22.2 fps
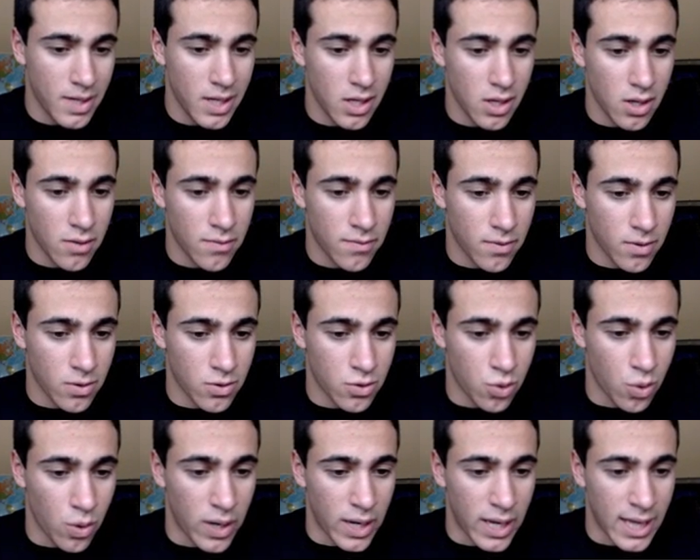pretty good for
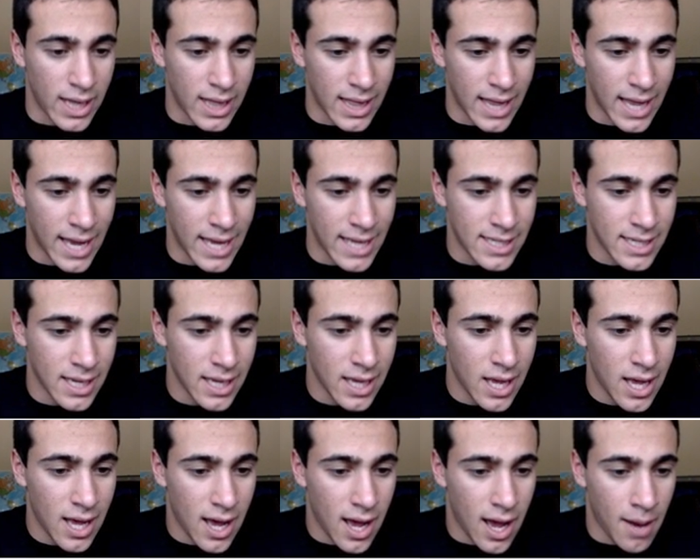joining late.
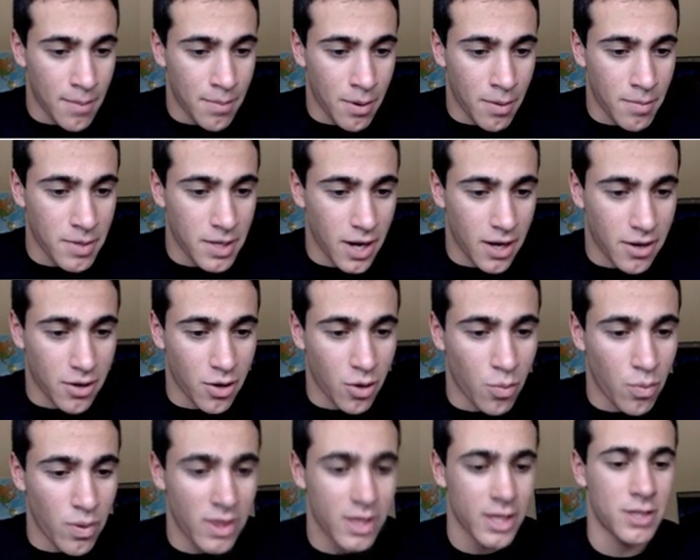I'm probably not
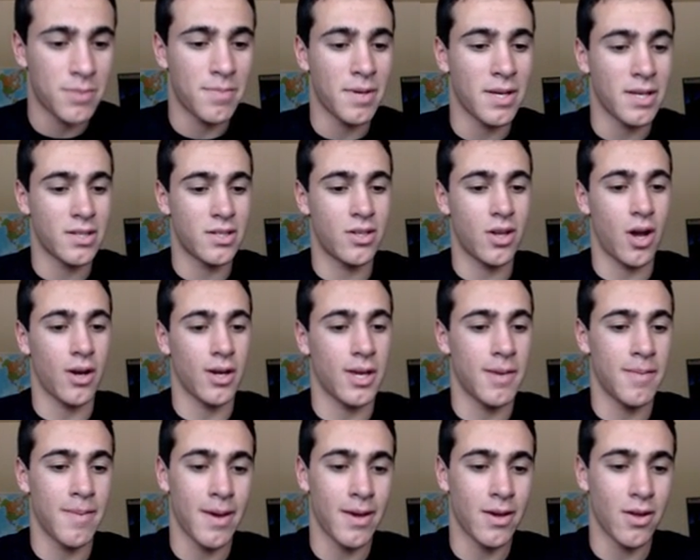going to win this because
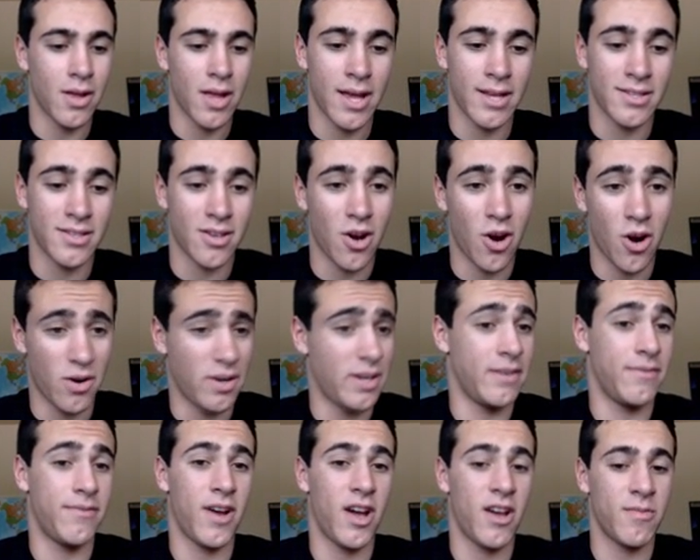Soggy Bagel has
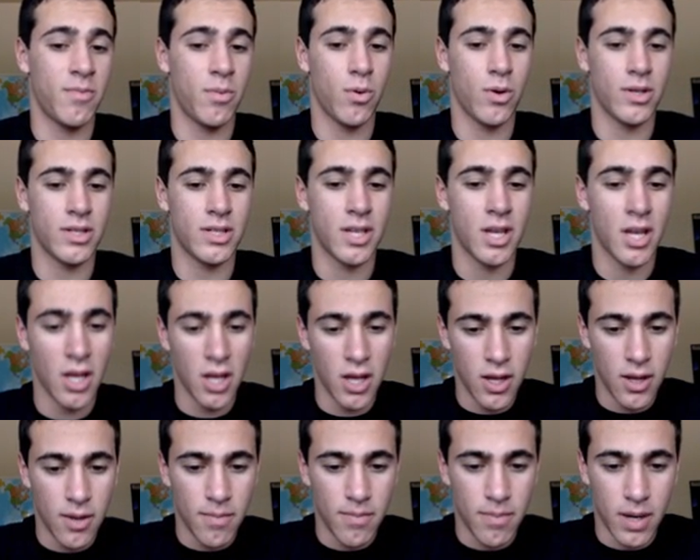already 5 points.
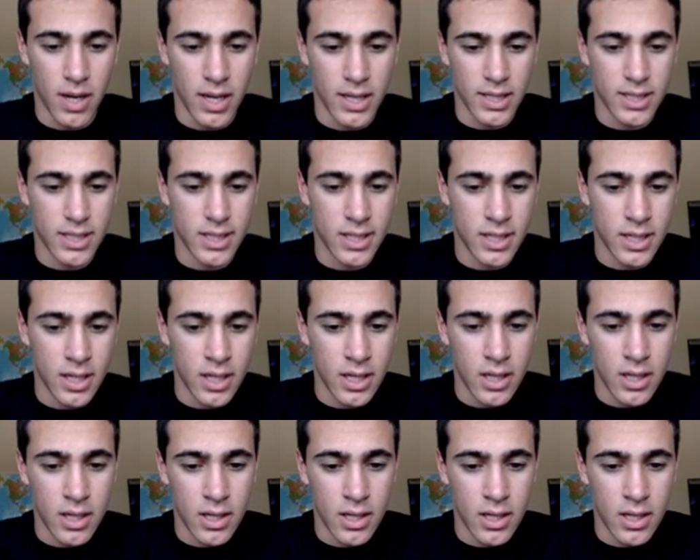But